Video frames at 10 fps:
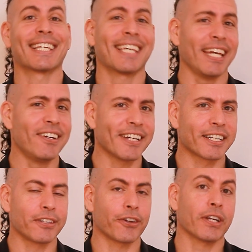a
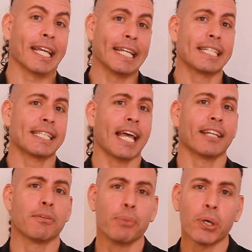character
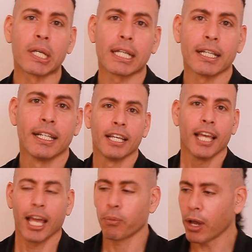inside the book.
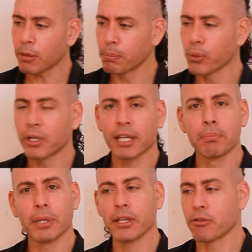And what book
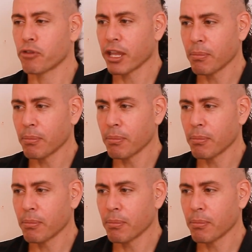can be Ray